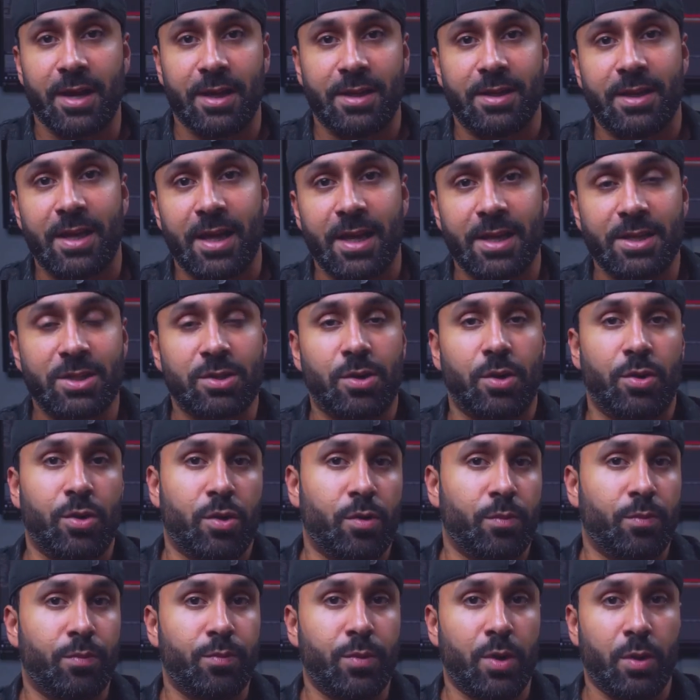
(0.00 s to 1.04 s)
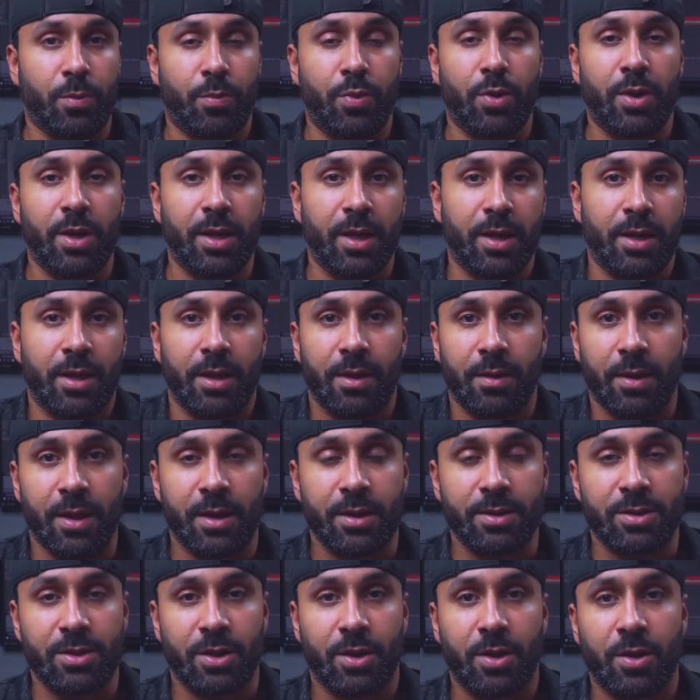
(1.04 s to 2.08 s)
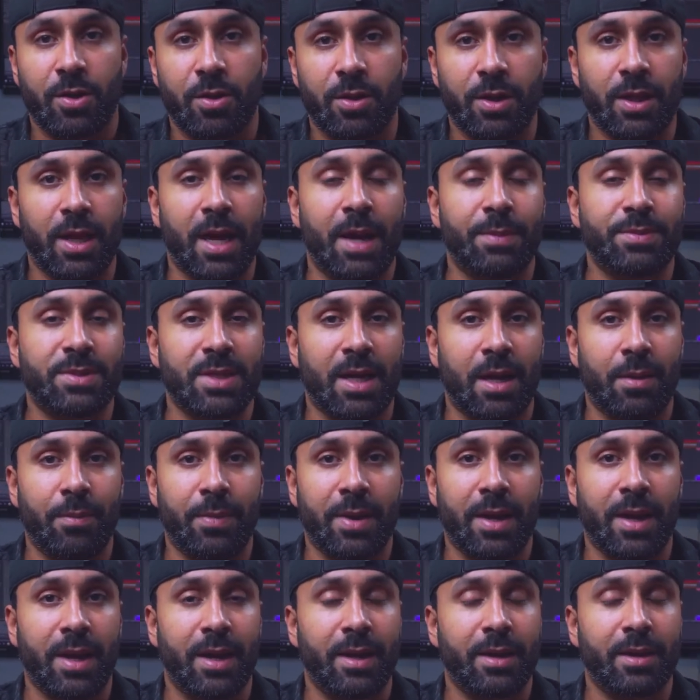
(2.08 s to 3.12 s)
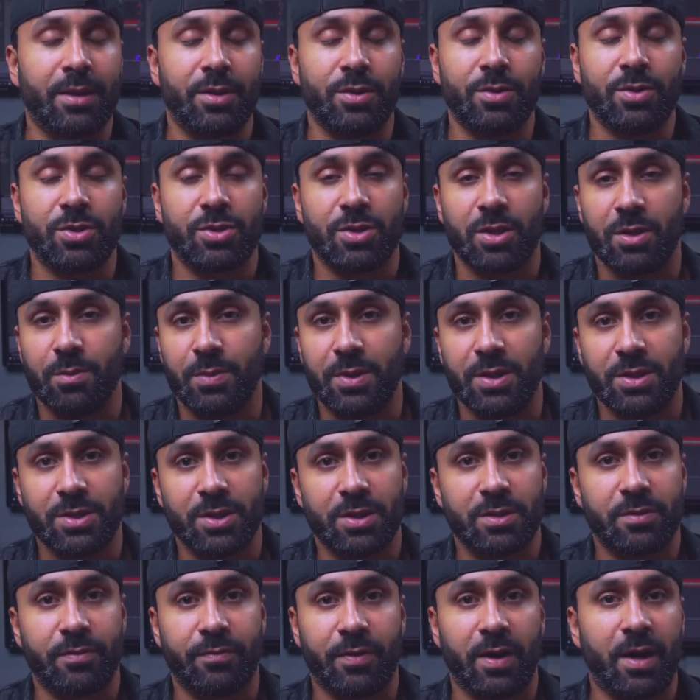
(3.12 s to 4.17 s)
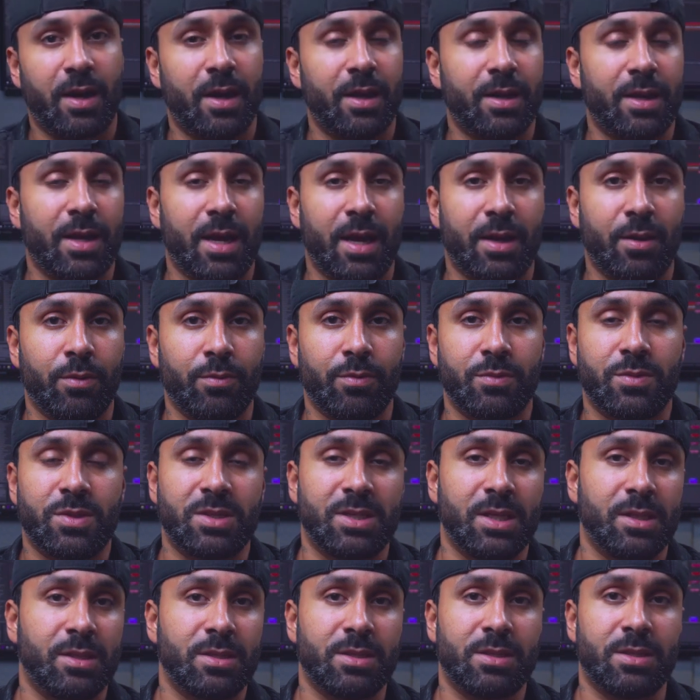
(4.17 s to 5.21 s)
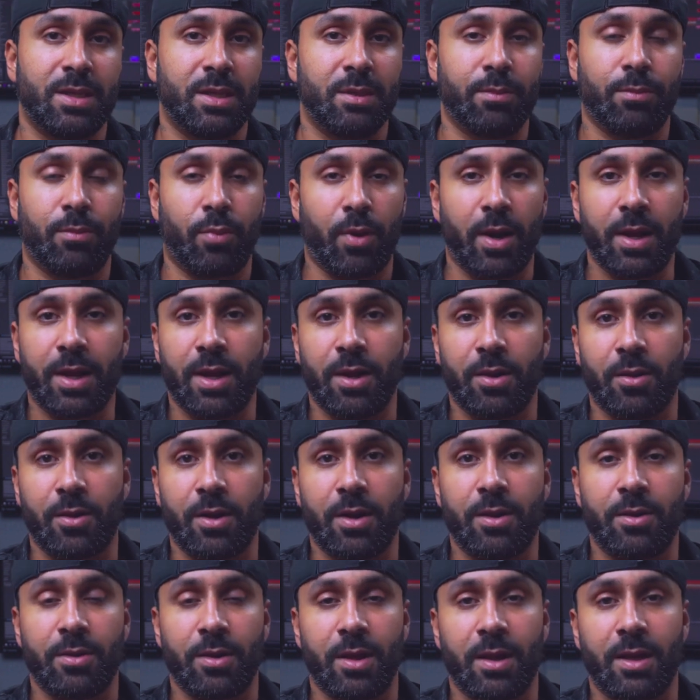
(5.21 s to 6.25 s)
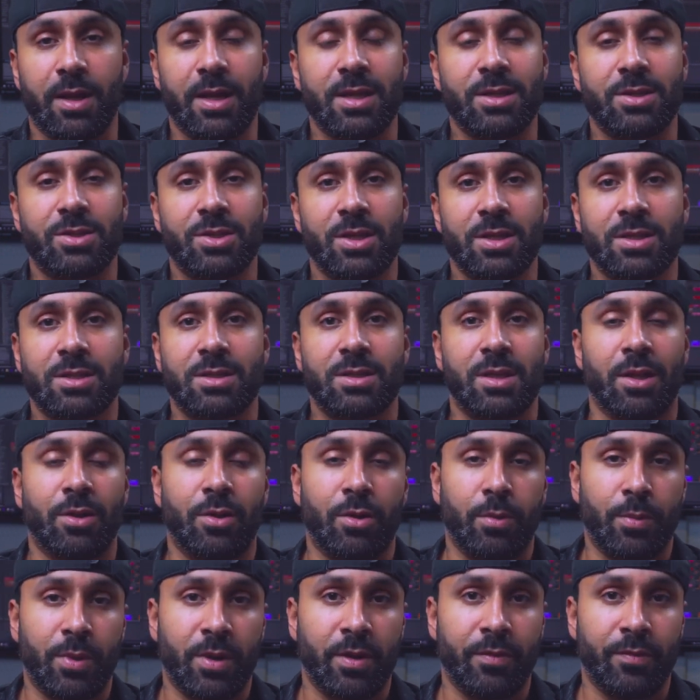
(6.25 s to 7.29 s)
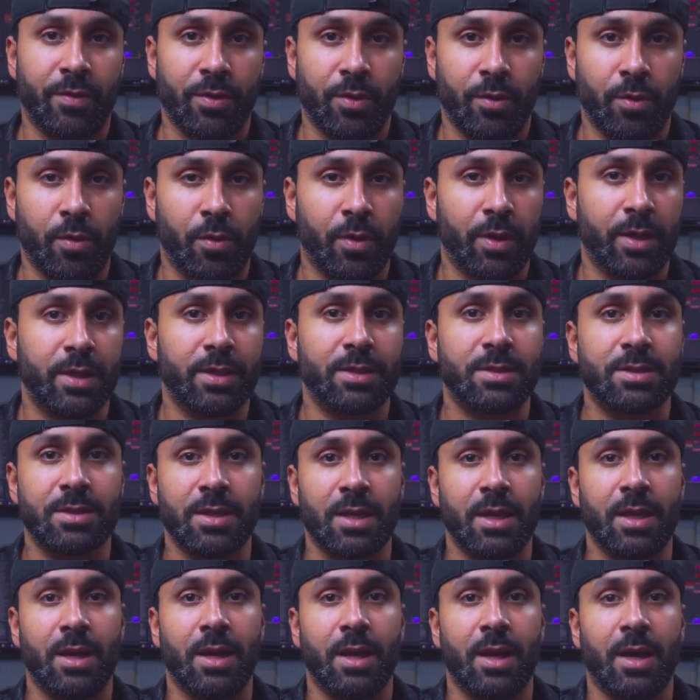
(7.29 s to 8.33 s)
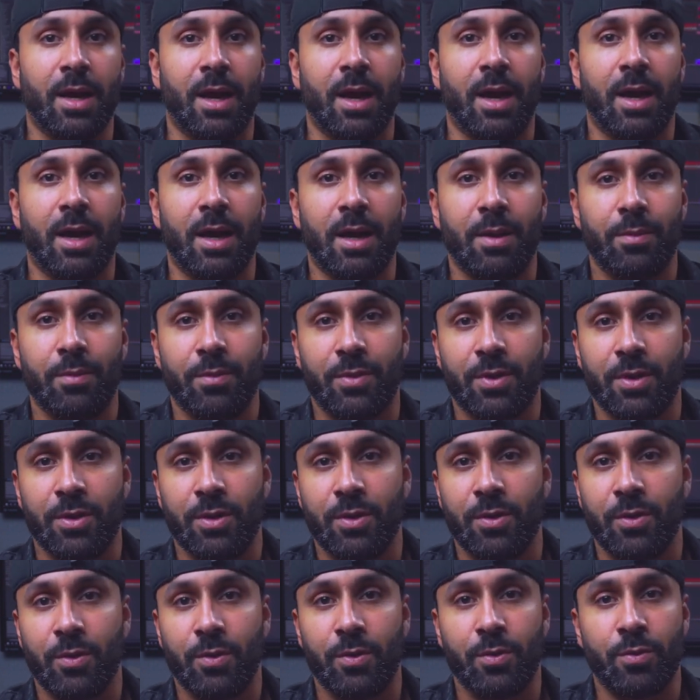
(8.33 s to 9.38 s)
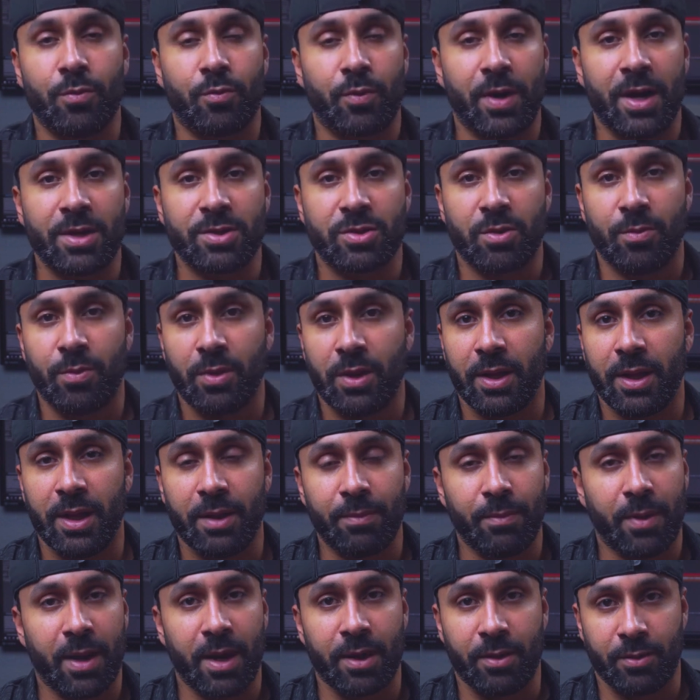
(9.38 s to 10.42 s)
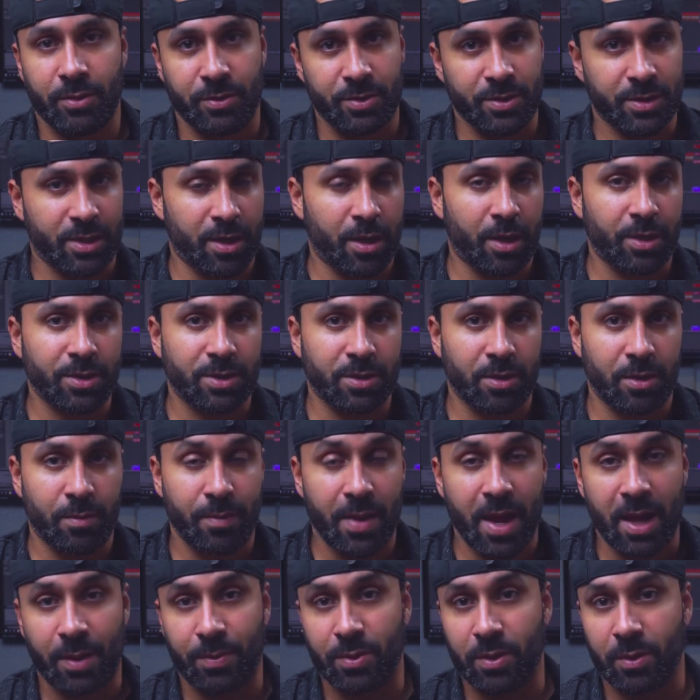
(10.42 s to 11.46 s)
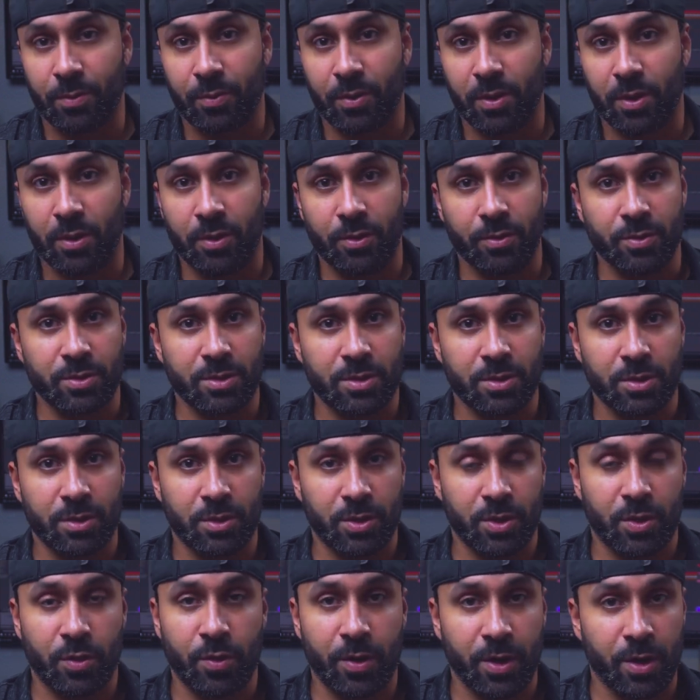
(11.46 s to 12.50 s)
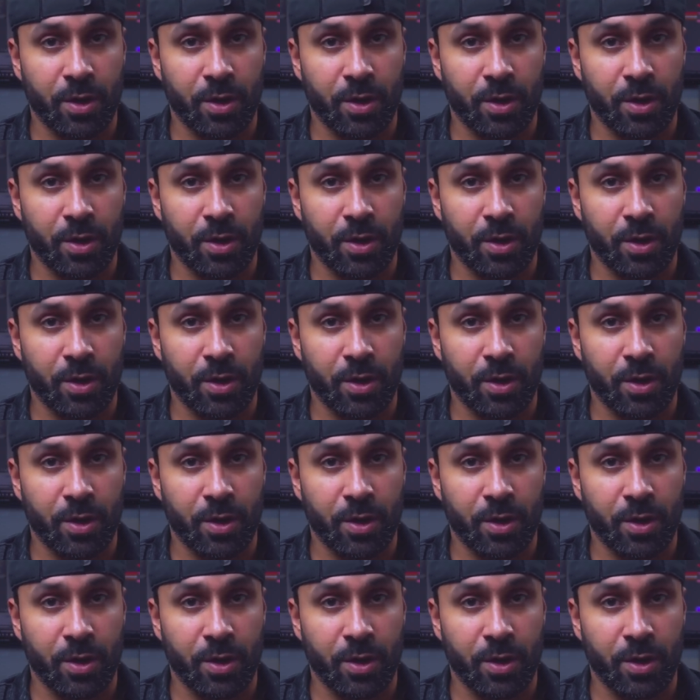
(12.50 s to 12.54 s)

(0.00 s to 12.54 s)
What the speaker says: at a desk, or you're putting it in a secure laptop bag, you should be just fine. I don't see this thing breaking or anything. It's just a little bit of annoyance. The new Razer Blade models and also the MacBook Pros, you